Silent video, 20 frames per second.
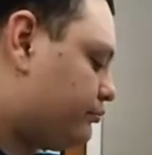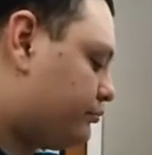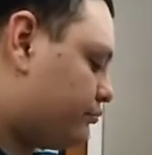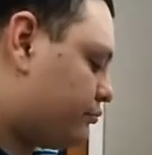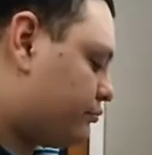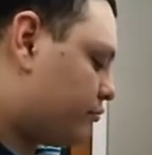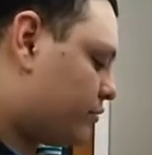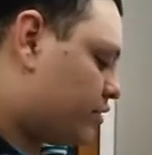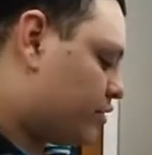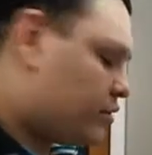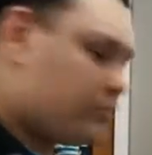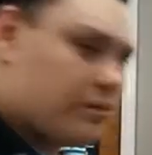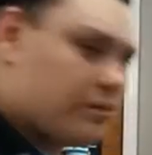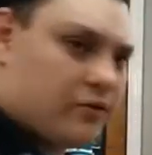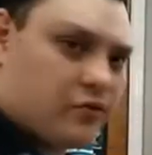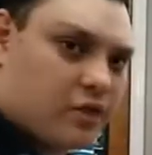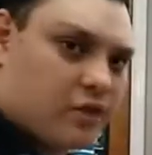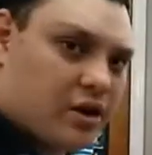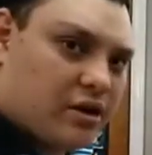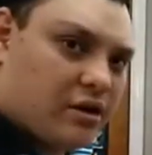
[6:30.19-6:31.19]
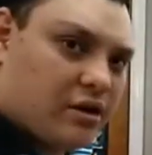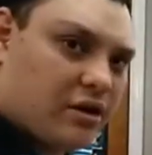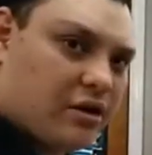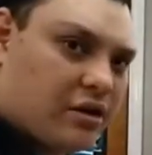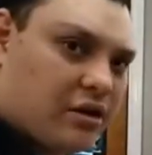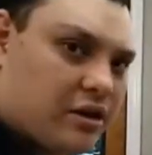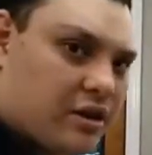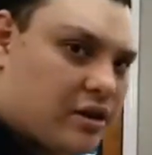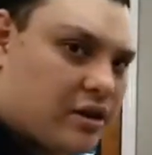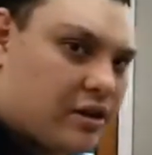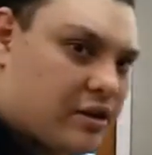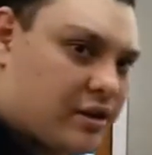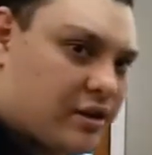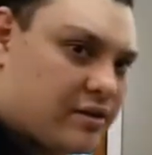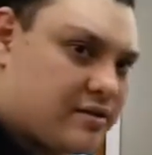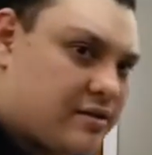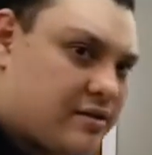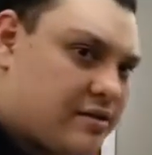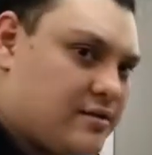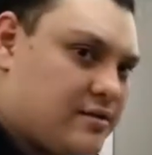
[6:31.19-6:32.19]
So don't be afraid to cut
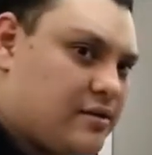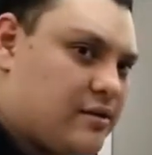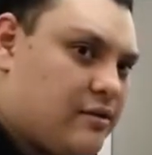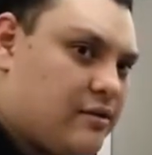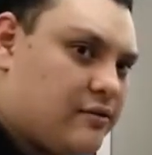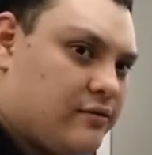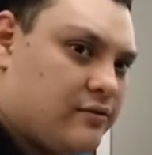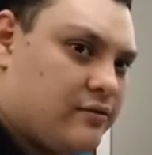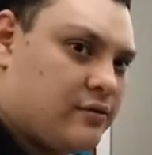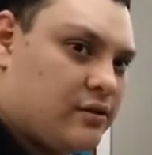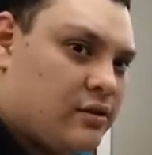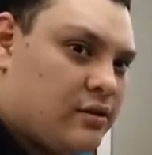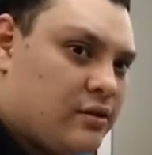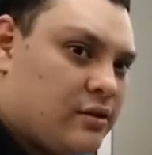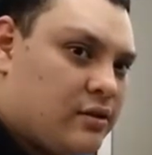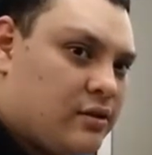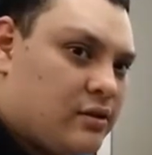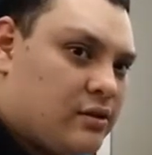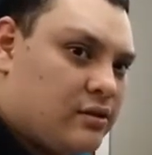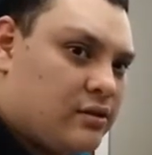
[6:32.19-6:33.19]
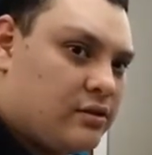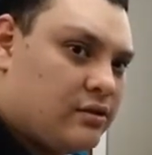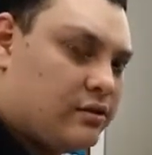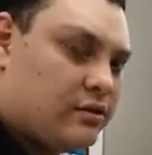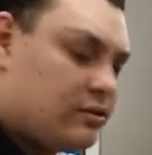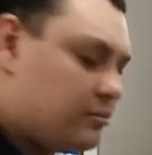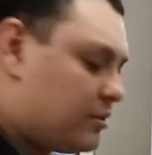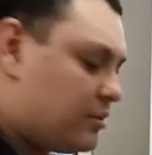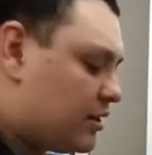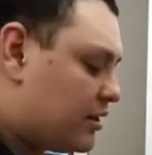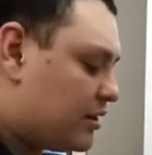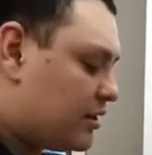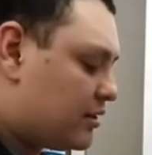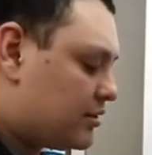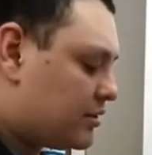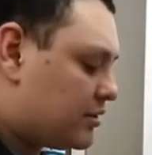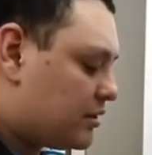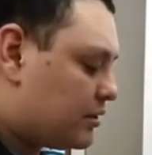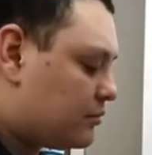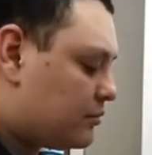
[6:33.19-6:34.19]
excess off a little bit at a
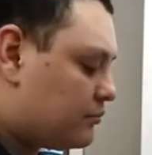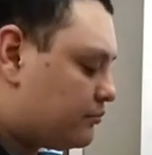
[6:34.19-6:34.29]
time.